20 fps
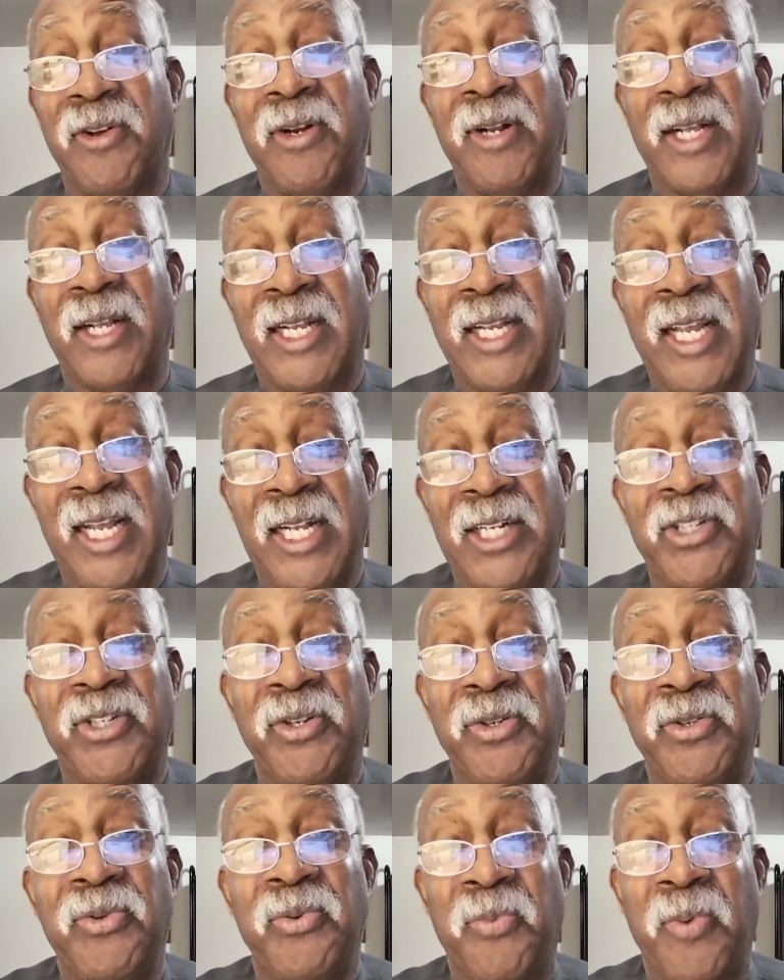is going to
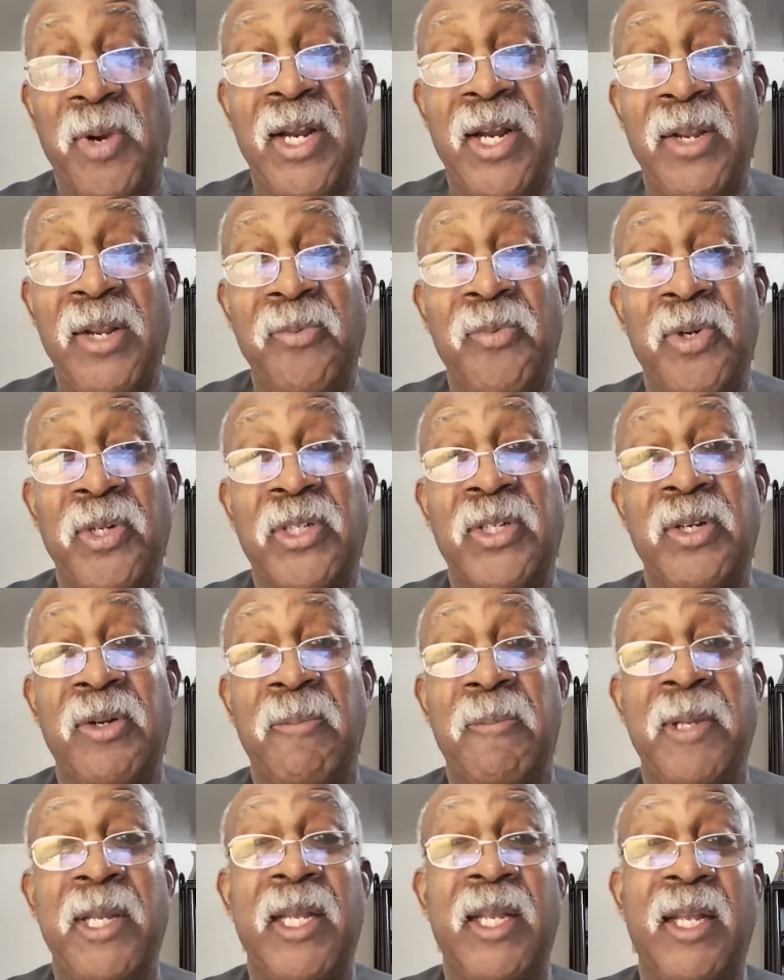get you to where he wants
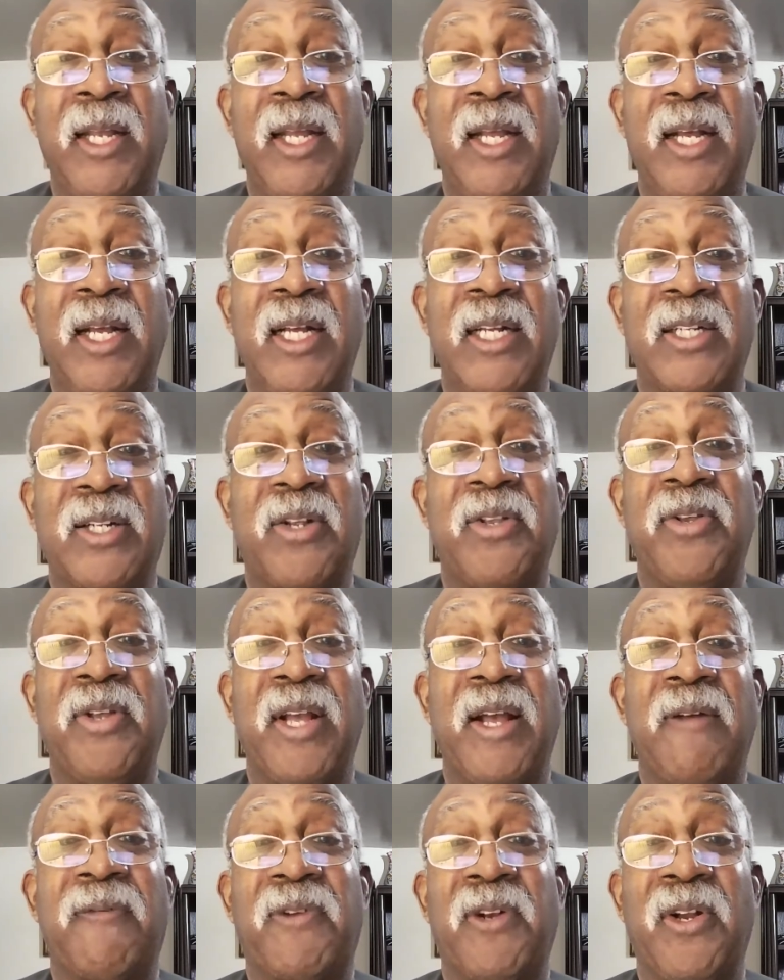you to be. So
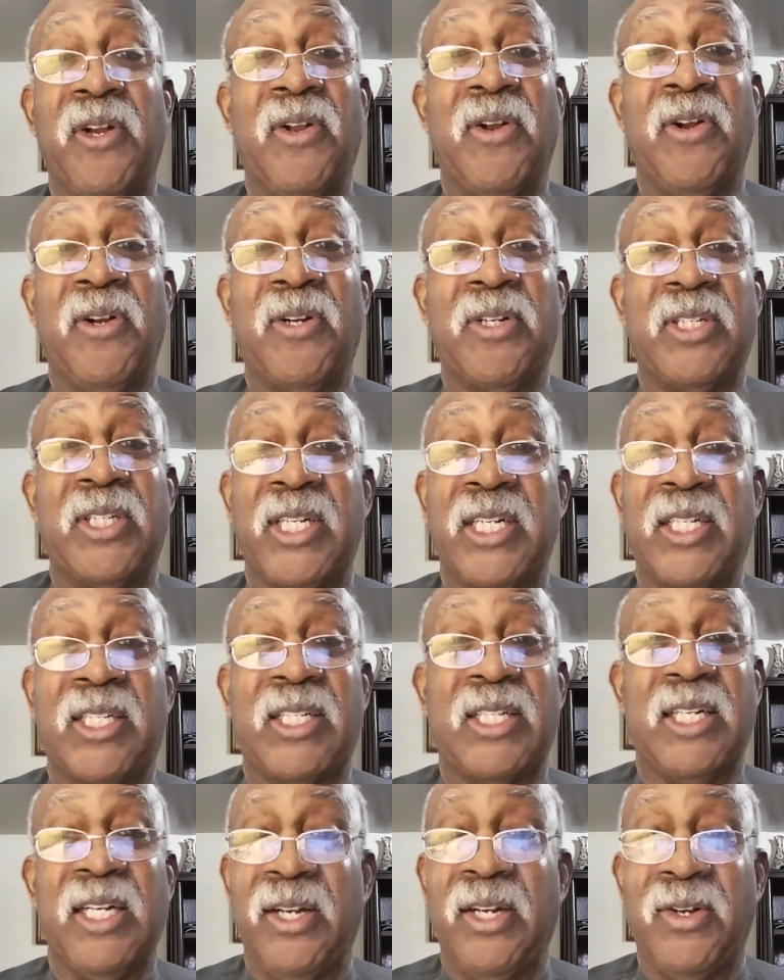you have to learn to
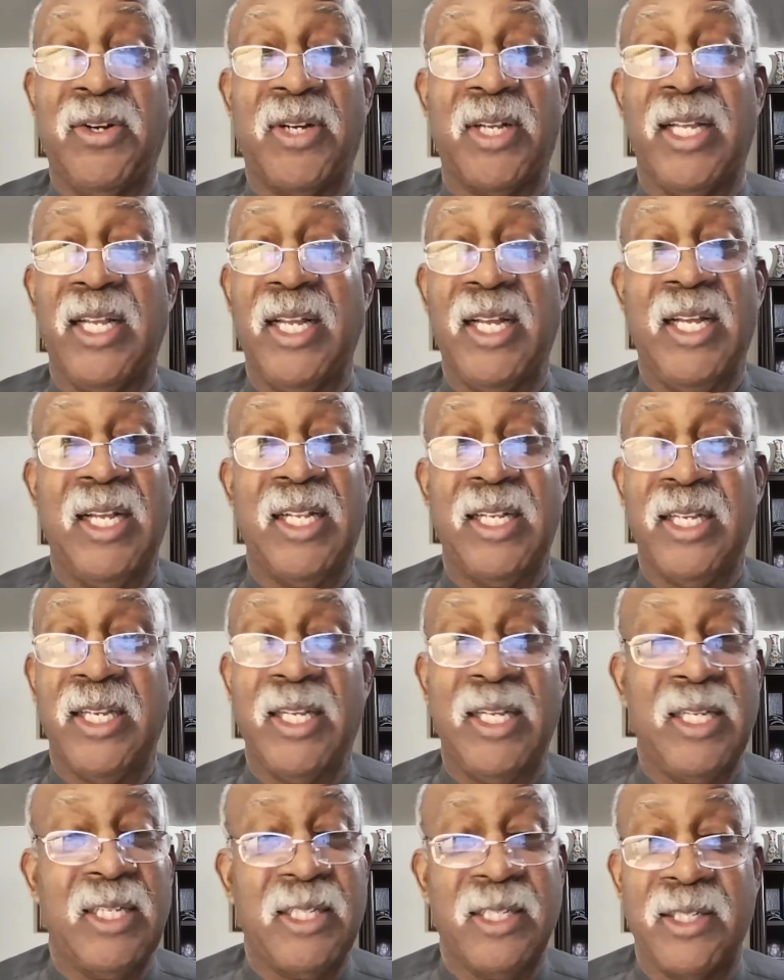just look.
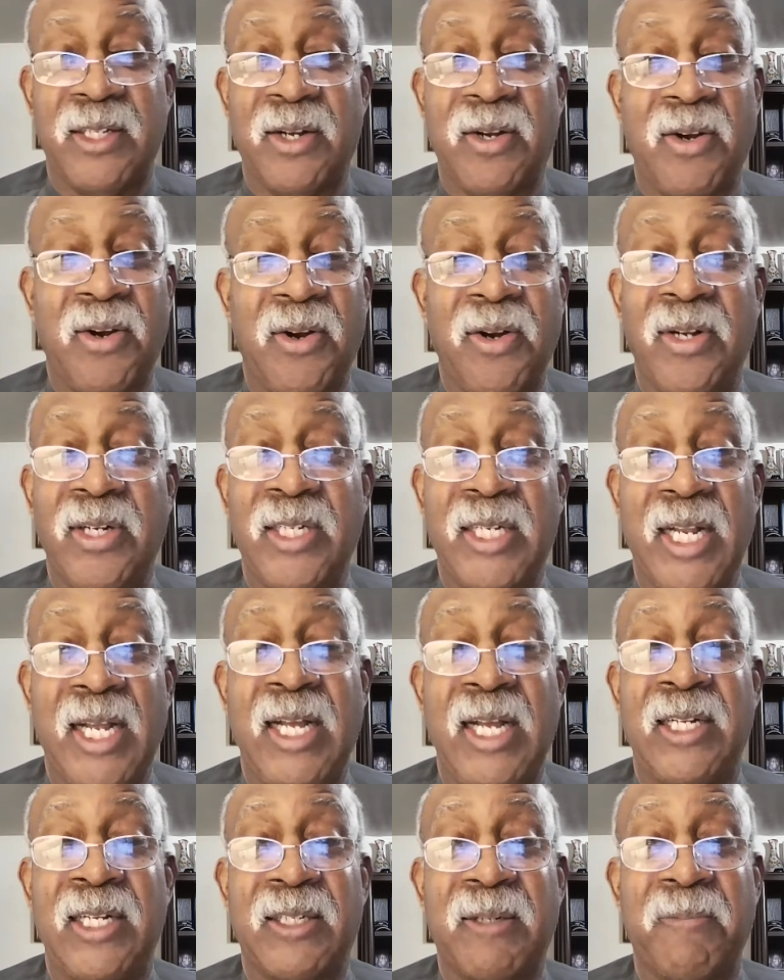This is a hard
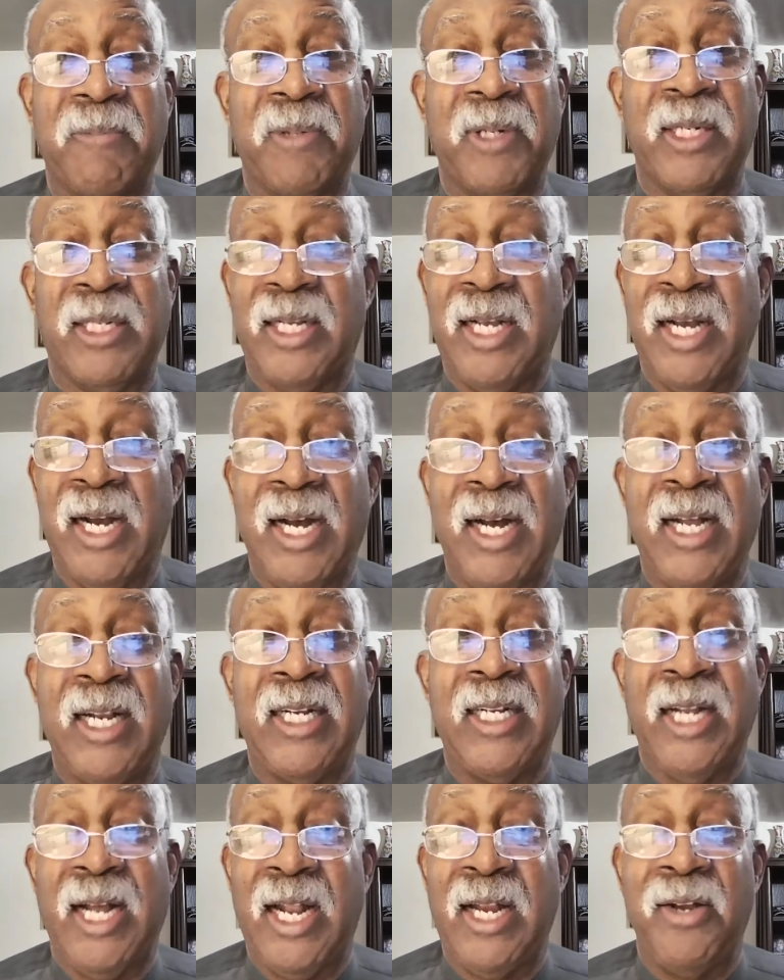task, but
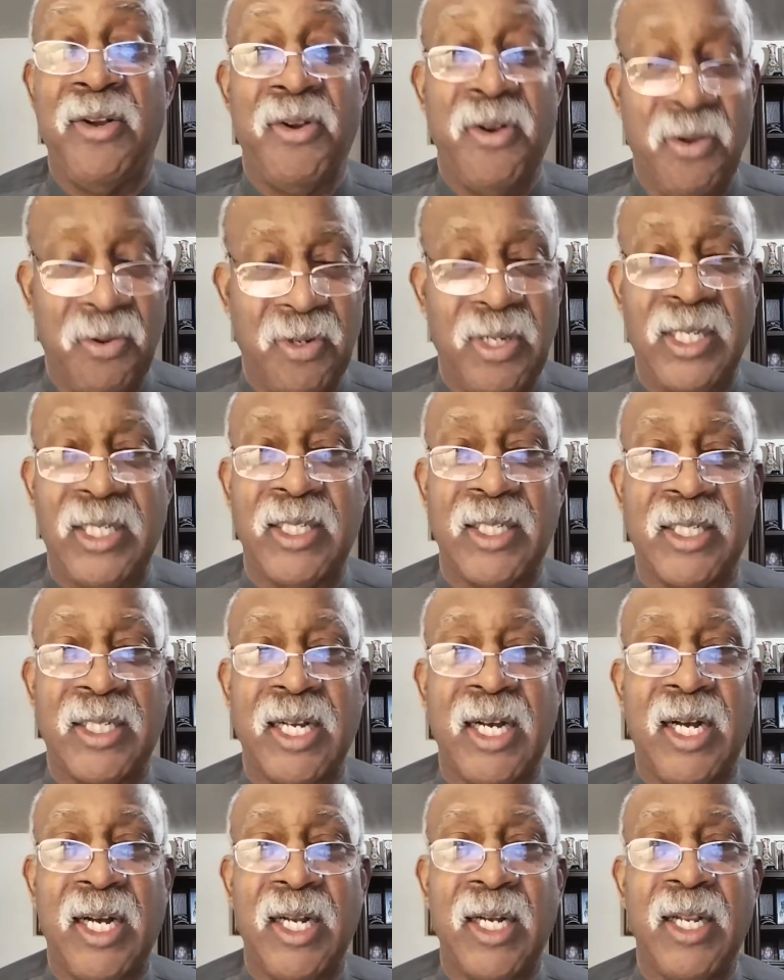God, I know this
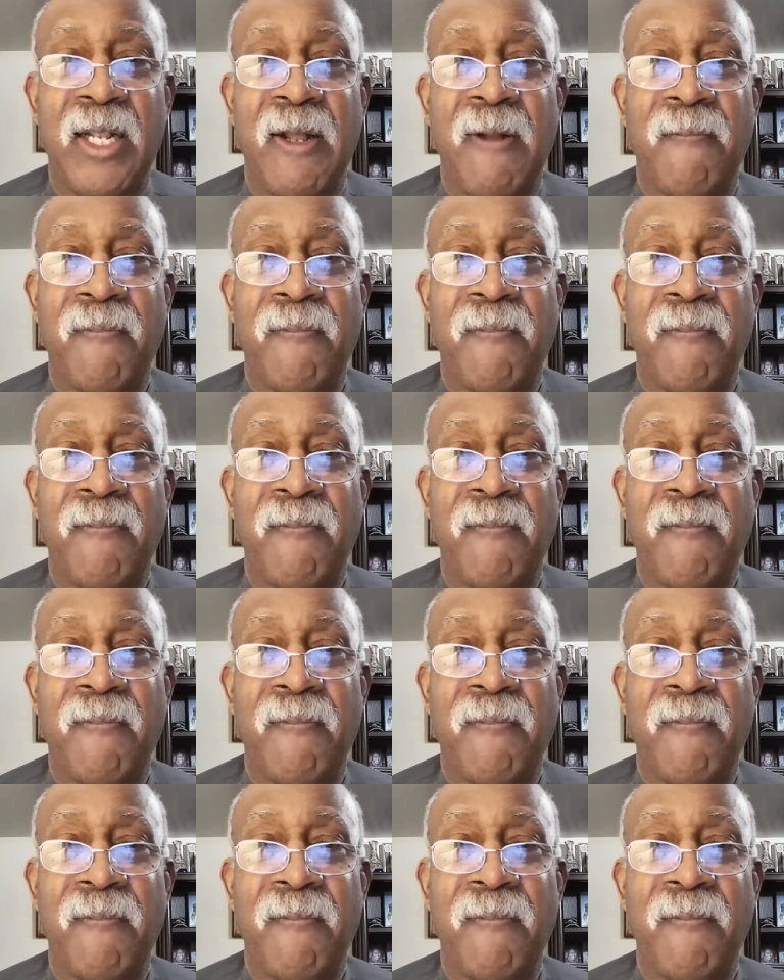is God.